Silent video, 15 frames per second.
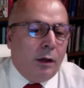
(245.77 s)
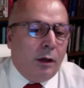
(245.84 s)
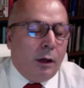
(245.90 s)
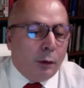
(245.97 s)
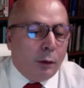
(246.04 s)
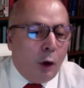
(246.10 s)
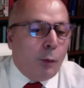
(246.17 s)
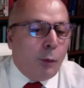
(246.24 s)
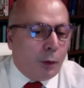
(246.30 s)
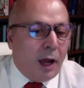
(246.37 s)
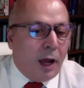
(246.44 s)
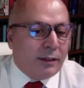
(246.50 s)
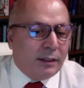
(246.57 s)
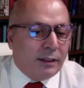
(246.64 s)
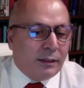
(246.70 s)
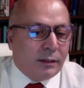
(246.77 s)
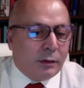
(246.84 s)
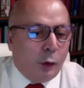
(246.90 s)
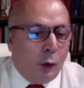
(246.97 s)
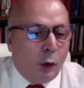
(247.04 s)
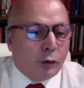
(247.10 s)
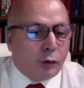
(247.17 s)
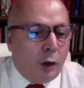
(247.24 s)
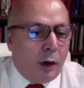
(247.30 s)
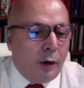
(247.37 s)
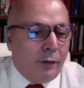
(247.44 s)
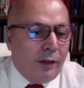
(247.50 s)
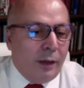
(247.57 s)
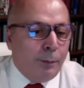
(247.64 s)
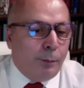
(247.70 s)
Low prices also have
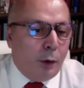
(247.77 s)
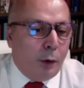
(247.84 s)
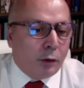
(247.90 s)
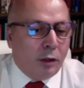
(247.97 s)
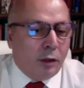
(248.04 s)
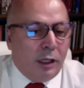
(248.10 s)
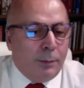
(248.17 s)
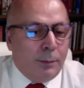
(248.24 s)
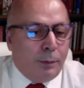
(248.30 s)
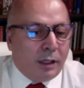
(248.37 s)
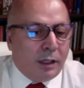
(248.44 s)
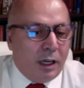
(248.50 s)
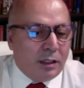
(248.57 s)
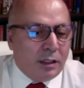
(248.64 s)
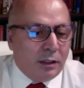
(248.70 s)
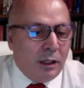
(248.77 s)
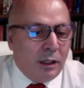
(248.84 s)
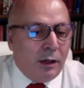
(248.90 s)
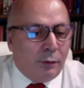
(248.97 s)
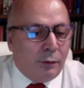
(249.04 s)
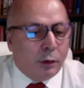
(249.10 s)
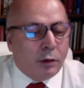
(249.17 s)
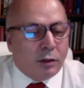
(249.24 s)
important implications for the